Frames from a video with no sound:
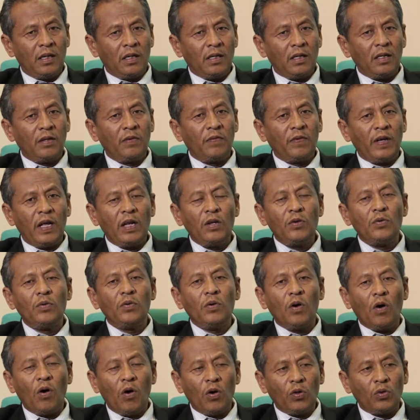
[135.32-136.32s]
the value
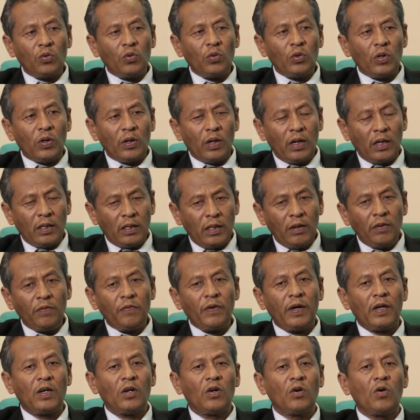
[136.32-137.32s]
or to
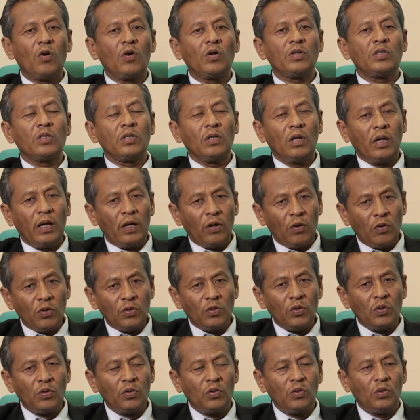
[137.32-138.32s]
identify the cost and
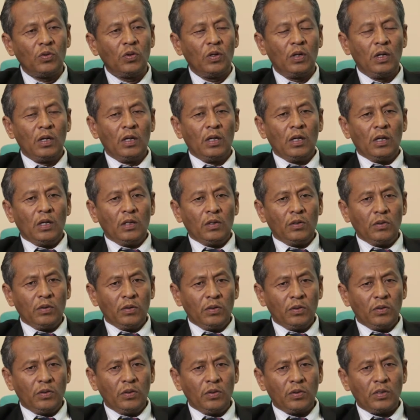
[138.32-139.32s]
also
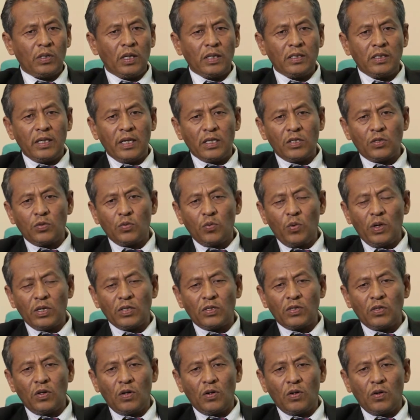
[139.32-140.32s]
to suggest what
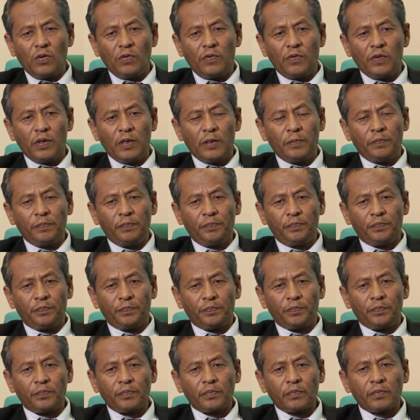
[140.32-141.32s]
sort of
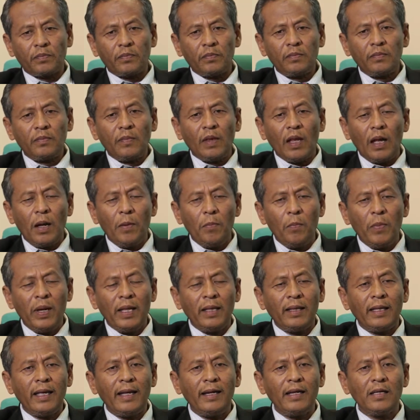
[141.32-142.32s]

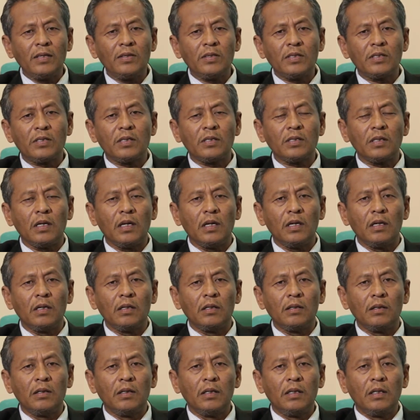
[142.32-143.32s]
maintenance
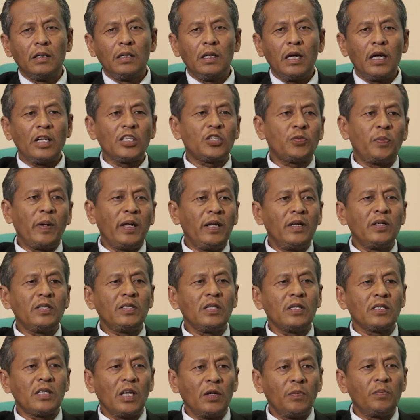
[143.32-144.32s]

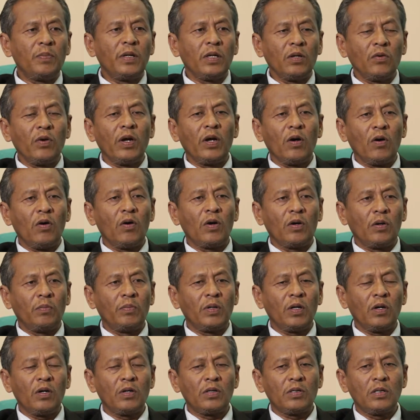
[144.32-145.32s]
expenditures have been going on,
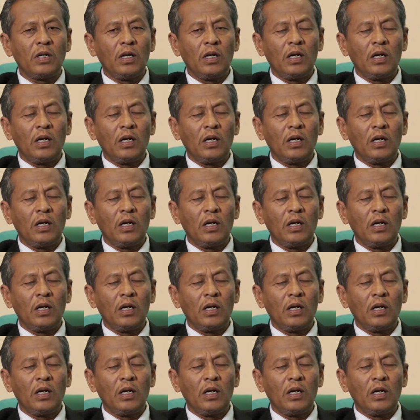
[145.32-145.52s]
because